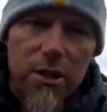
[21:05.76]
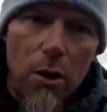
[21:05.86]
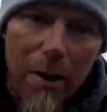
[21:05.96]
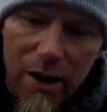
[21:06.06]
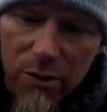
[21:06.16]
go
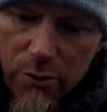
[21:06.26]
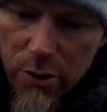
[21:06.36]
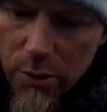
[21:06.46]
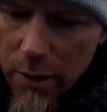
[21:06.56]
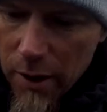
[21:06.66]
back
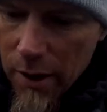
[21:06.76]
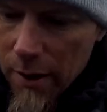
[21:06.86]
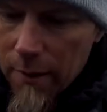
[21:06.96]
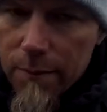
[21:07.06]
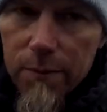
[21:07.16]
through
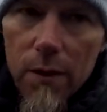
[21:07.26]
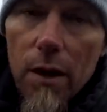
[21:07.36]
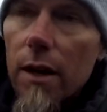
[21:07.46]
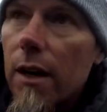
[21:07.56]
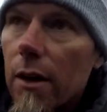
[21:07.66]

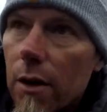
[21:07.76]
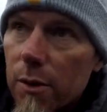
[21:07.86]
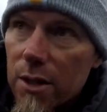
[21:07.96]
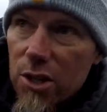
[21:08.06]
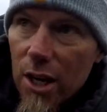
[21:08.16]
an area
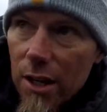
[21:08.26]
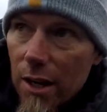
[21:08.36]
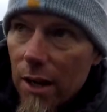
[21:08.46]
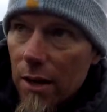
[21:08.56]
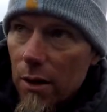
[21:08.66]
with a
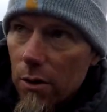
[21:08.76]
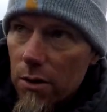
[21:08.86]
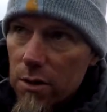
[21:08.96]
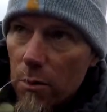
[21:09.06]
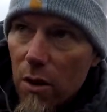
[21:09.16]
shaky head or a
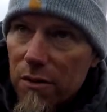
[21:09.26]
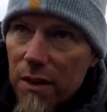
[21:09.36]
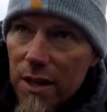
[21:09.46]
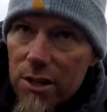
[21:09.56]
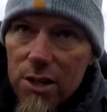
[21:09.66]
small
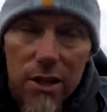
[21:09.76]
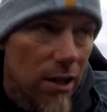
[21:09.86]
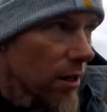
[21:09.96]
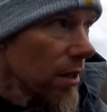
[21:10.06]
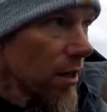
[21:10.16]
finesse
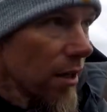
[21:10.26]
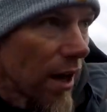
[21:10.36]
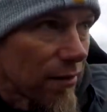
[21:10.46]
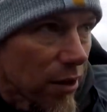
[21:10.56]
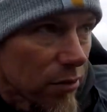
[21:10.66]
jig
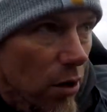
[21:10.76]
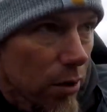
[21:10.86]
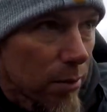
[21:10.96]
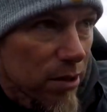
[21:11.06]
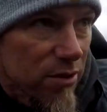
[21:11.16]
after I've caught
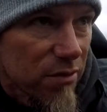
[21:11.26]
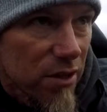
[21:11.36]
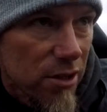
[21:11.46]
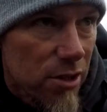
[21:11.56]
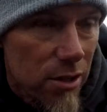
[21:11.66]
a bunch of
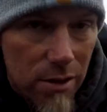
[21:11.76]
fish,